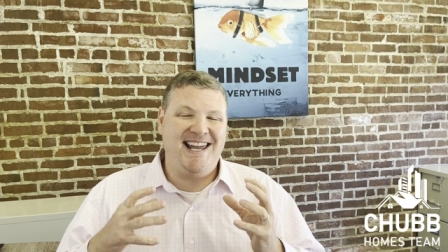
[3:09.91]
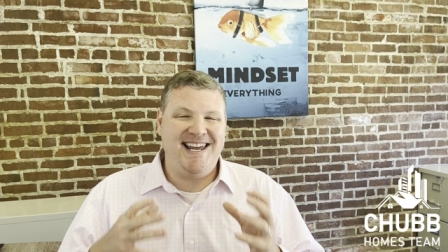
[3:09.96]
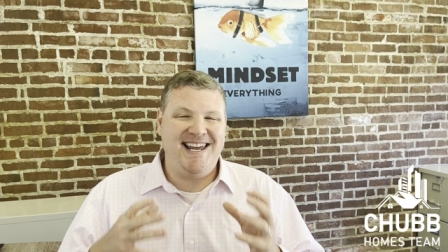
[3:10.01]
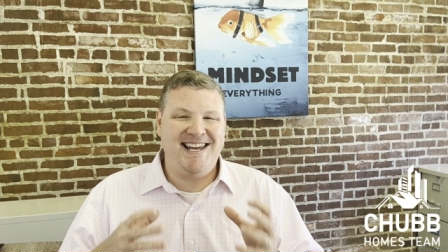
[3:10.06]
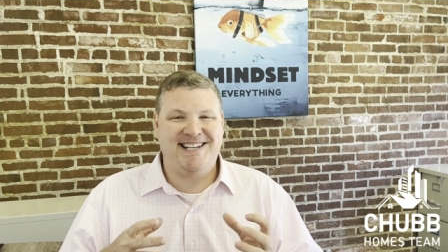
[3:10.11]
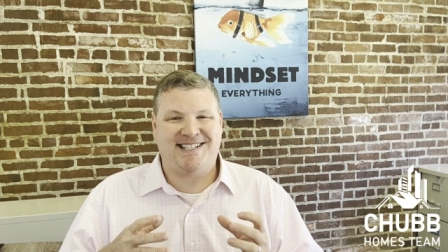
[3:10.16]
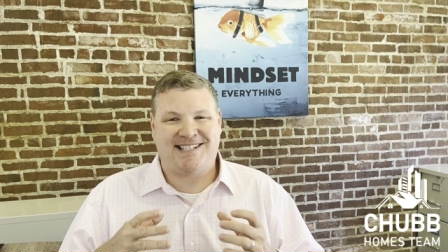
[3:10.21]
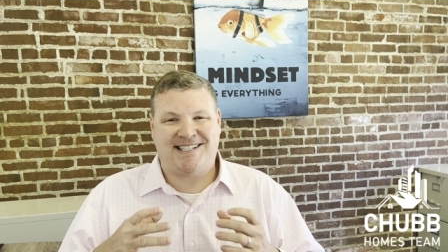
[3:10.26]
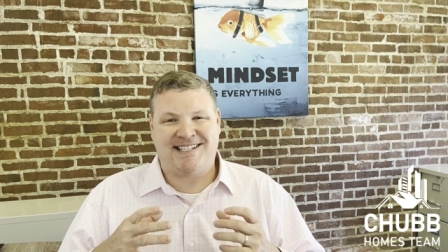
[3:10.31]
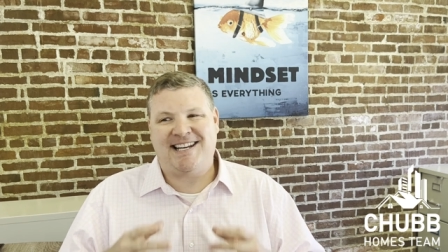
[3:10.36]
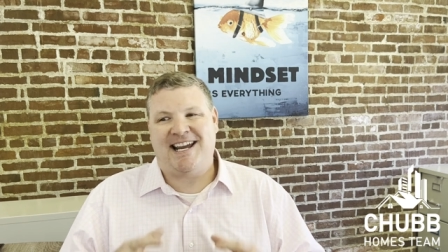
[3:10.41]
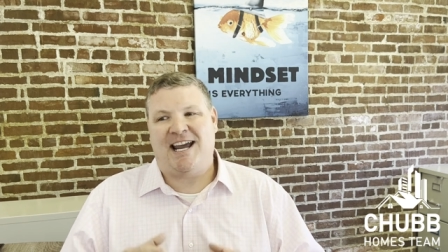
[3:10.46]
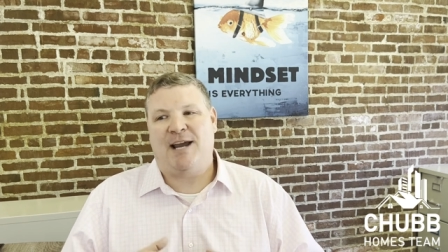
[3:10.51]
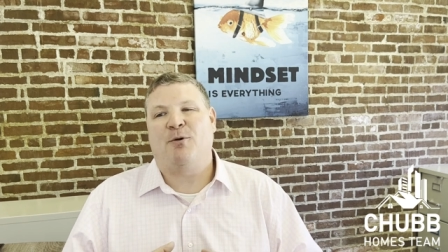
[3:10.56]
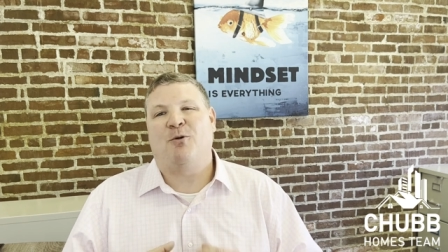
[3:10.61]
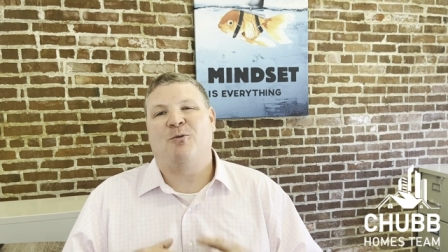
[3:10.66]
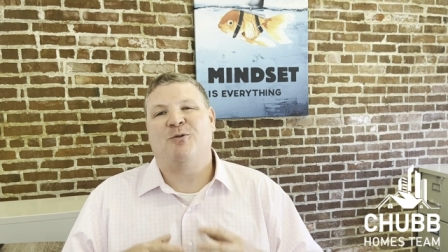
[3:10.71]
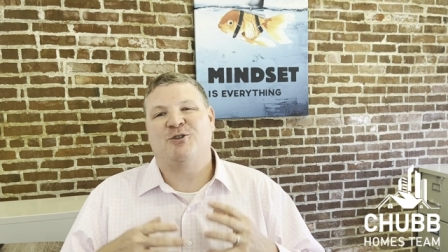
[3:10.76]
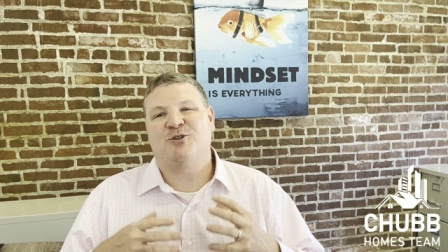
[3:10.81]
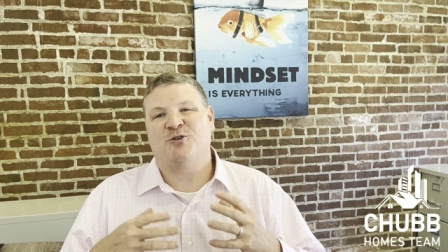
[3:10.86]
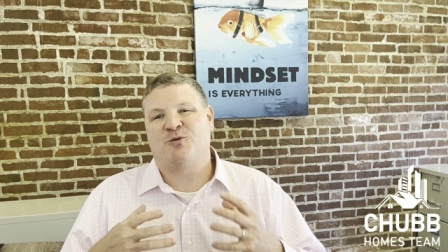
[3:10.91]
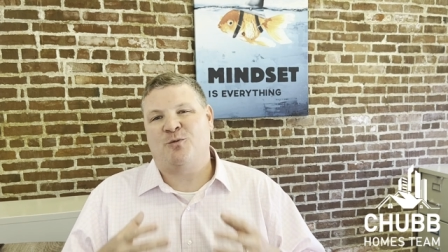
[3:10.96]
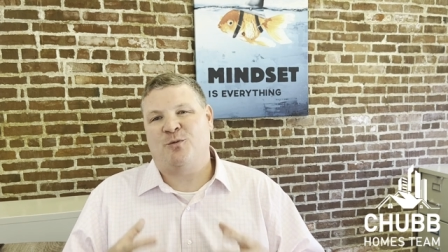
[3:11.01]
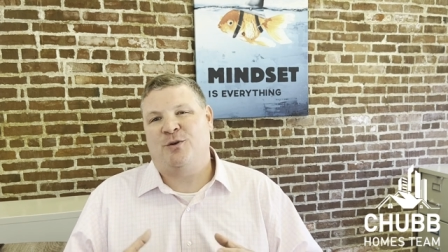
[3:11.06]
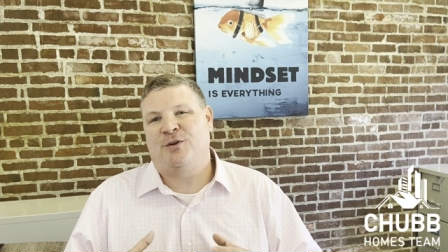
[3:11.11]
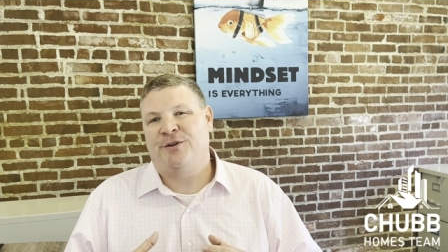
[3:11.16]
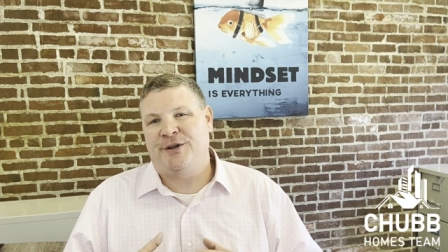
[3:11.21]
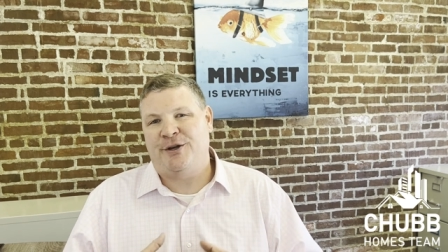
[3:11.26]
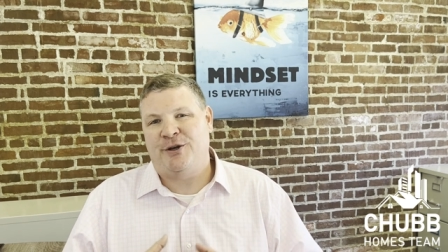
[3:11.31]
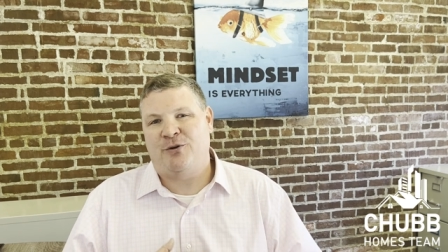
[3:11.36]
is stable, which is
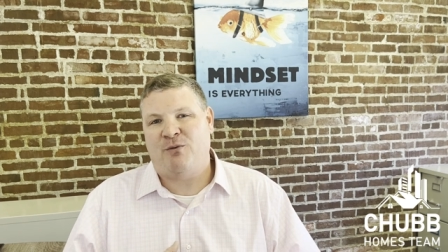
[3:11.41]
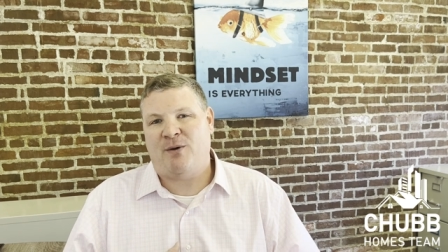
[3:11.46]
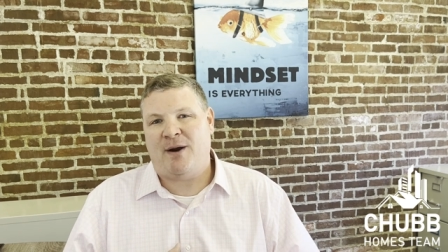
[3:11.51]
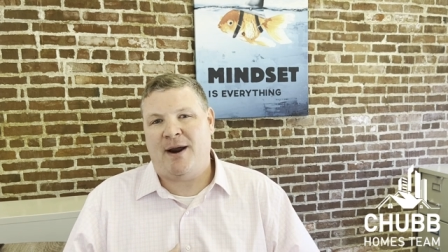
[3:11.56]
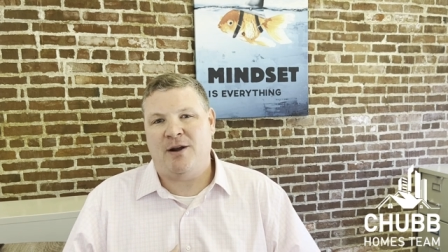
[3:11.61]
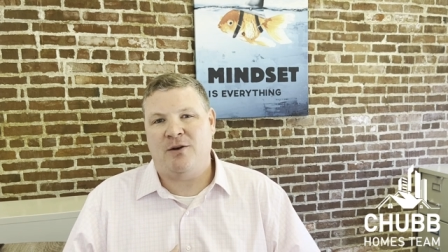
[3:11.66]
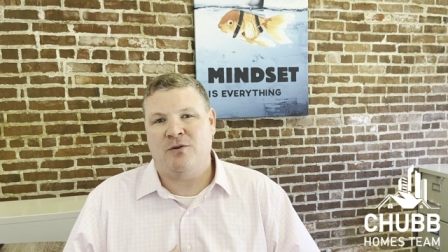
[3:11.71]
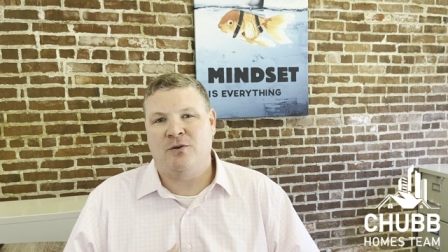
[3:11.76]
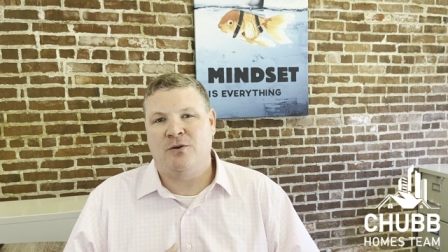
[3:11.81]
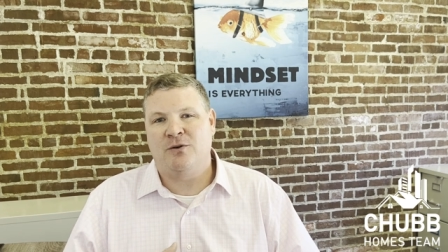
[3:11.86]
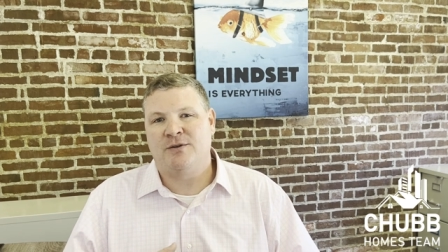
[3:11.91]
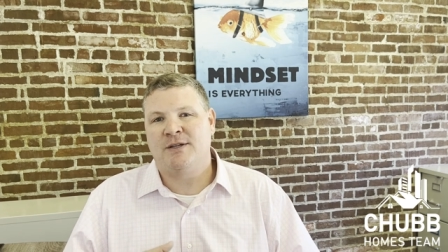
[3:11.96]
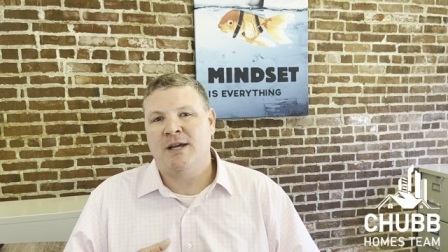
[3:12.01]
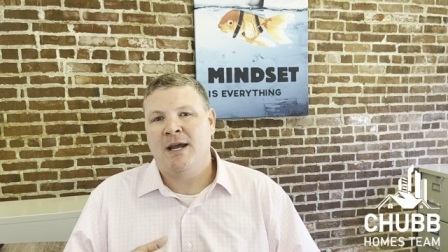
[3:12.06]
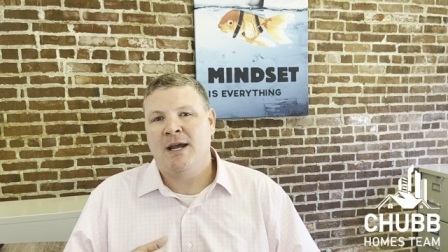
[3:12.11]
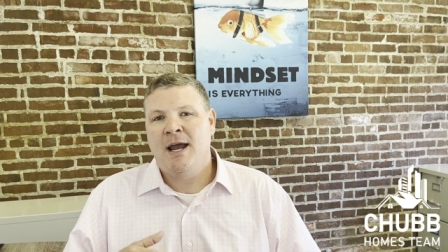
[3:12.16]
really great news.